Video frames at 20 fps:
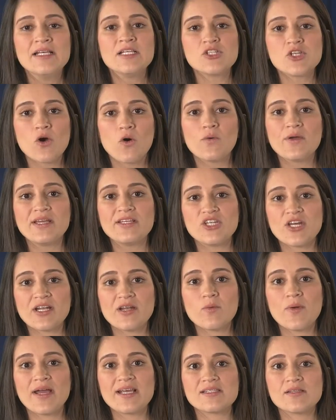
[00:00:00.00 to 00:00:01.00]
So it
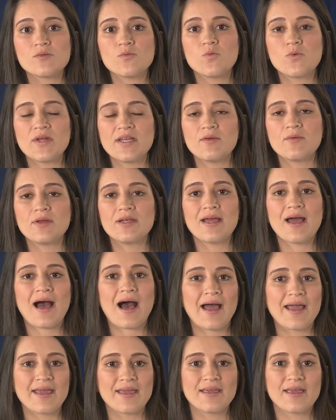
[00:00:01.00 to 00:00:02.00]
generates a really, really
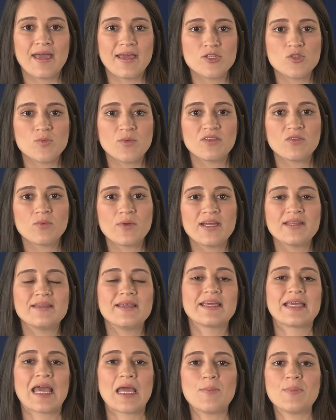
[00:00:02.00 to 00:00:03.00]
high engagement rate.
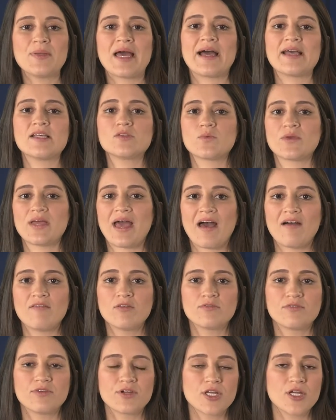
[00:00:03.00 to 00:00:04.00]
The KPIs we have
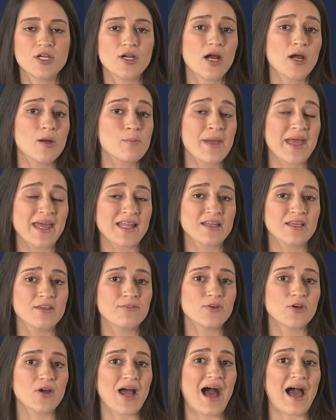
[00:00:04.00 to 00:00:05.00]
over here are mainly
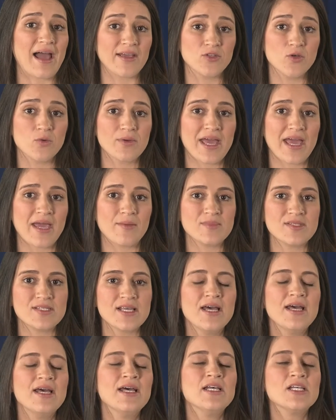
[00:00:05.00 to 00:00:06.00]
for idle games.
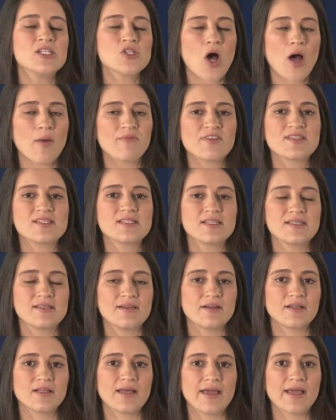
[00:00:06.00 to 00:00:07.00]
So obviously
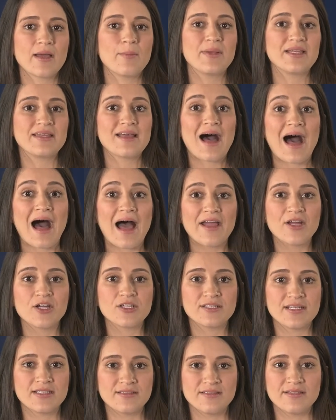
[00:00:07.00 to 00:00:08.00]
they're like a bit higher
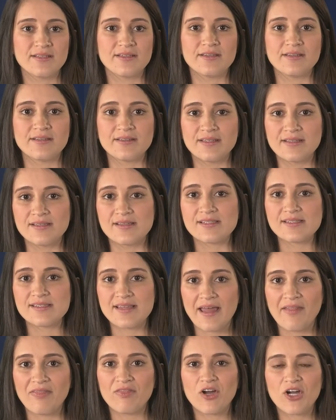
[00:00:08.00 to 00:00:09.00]
than the
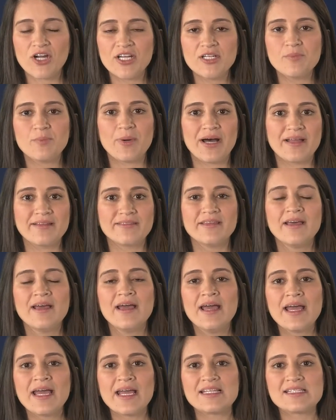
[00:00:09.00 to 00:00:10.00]
standard, but
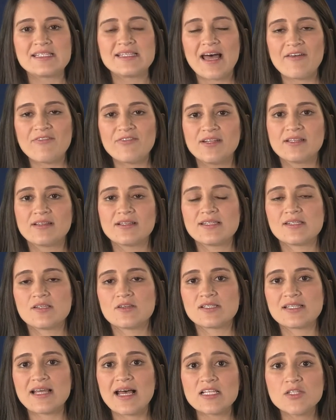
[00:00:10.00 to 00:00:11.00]
it's definitely
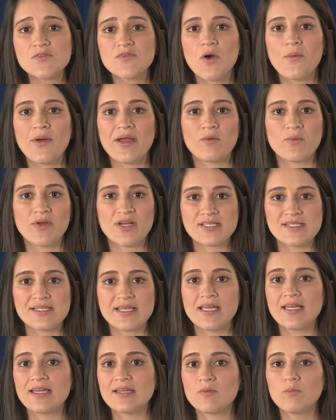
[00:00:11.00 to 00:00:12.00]
successful, and we're
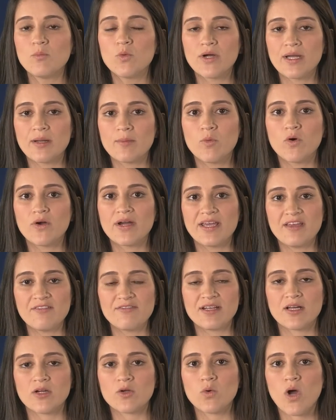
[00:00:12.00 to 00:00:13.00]
seeing it more and more
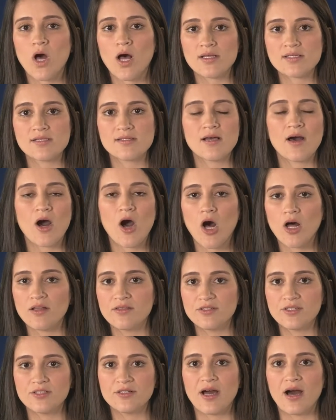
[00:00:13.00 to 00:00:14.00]
even across
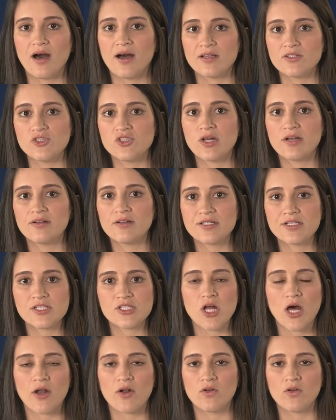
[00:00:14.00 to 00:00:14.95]
other genres, not